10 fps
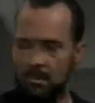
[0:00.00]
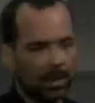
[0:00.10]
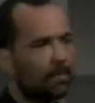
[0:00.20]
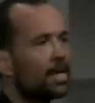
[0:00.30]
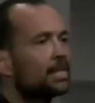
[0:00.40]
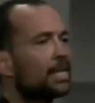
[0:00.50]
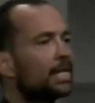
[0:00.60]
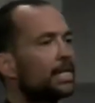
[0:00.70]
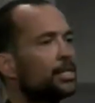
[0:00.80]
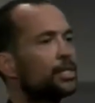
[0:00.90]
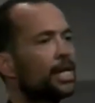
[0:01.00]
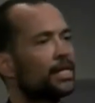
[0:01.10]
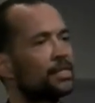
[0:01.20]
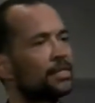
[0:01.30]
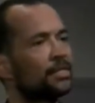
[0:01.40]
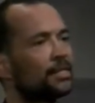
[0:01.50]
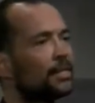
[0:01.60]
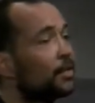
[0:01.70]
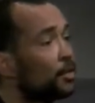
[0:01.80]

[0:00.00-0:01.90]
Well, I'm not taking any chances.